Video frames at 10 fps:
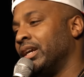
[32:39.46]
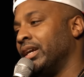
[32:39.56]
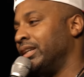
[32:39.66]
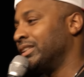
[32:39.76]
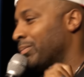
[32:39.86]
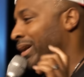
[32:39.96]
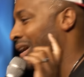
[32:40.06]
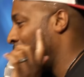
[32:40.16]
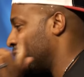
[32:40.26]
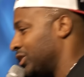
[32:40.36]
it doesn't
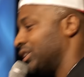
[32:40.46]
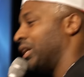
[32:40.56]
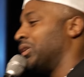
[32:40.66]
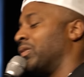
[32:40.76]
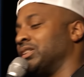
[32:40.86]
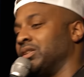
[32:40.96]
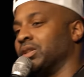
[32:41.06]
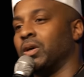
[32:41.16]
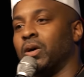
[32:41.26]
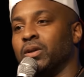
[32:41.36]
matter what you say on the rest of
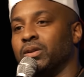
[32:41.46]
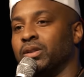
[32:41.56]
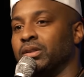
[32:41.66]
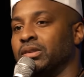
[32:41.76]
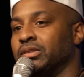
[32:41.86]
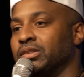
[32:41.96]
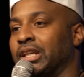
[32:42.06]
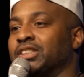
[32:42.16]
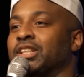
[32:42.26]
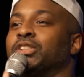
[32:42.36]
the call.
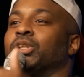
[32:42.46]
They just need